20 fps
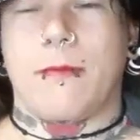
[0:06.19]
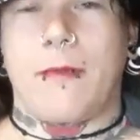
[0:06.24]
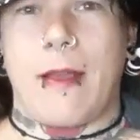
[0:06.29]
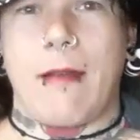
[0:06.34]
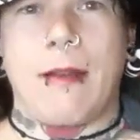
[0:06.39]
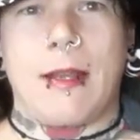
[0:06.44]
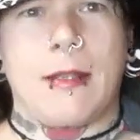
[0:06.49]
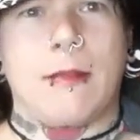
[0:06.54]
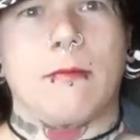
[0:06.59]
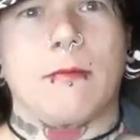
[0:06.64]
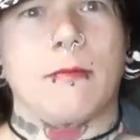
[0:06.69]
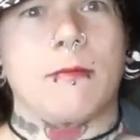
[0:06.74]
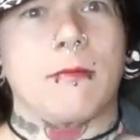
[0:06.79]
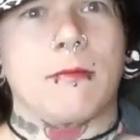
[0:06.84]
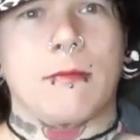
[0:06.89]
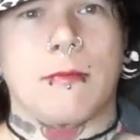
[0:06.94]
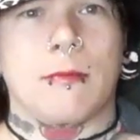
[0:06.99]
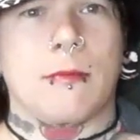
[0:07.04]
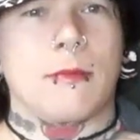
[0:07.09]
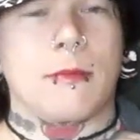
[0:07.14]
very
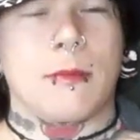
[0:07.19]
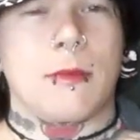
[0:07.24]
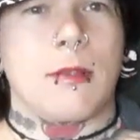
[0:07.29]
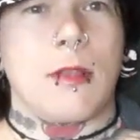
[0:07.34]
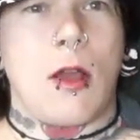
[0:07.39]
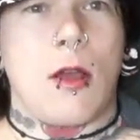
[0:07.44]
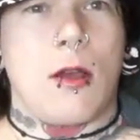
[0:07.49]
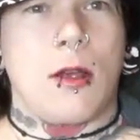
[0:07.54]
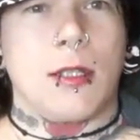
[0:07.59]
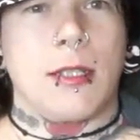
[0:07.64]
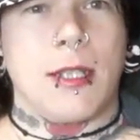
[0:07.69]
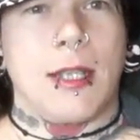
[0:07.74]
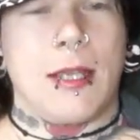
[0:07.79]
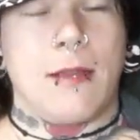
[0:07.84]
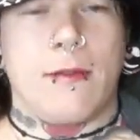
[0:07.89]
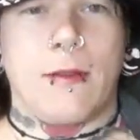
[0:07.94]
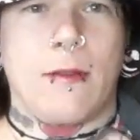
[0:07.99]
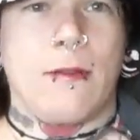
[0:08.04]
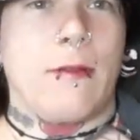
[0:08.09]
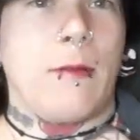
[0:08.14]
odd
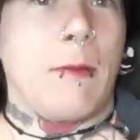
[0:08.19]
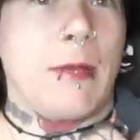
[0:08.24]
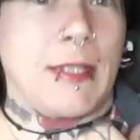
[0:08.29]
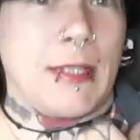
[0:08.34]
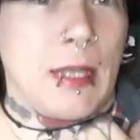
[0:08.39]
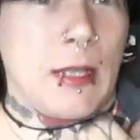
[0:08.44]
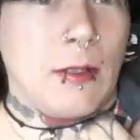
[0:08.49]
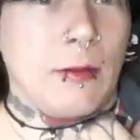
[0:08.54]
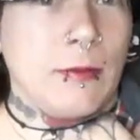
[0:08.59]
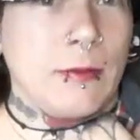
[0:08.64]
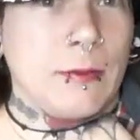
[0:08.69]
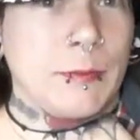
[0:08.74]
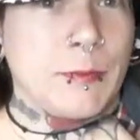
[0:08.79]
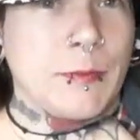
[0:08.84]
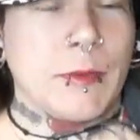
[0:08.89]
even for myself.